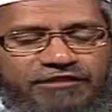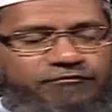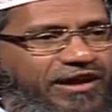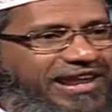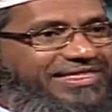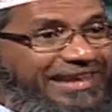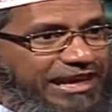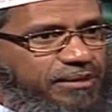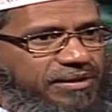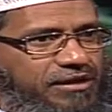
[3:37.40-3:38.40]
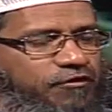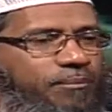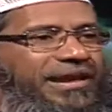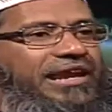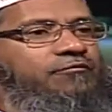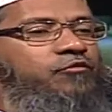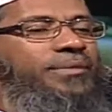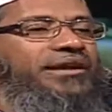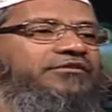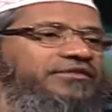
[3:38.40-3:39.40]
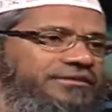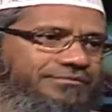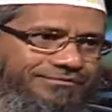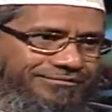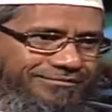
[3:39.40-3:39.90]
As far as the label for men and women differs.